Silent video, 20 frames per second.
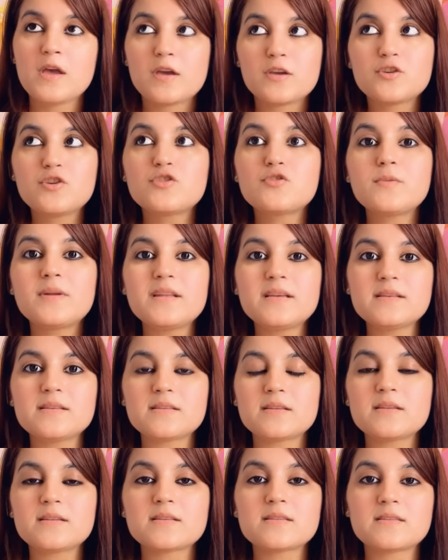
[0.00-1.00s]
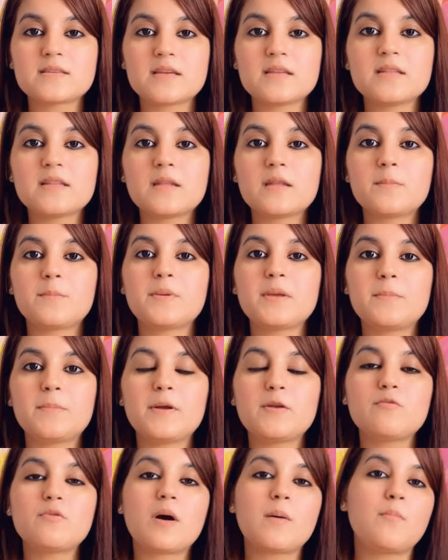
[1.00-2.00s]
Usually it is seen that the
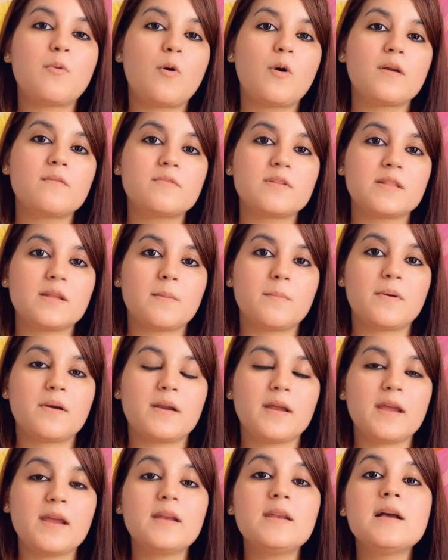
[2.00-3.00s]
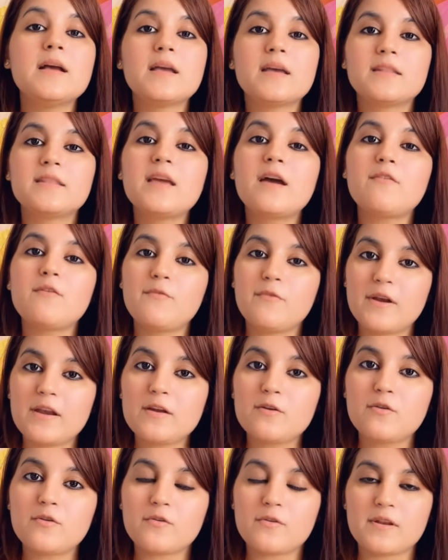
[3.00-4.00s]
people who are born with number 8, they have a
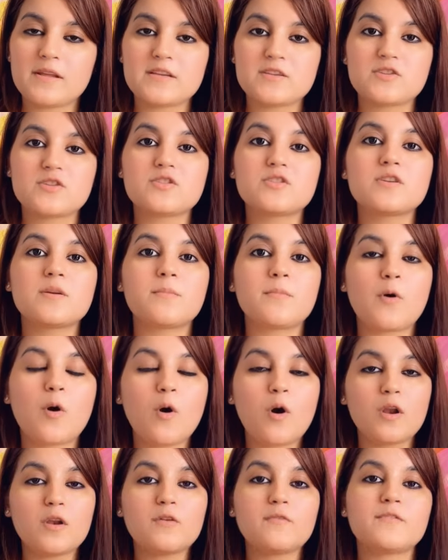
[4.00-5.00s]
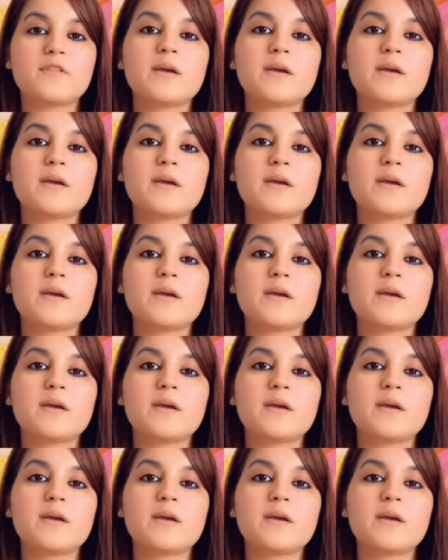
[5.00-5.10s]
very good relationship, all of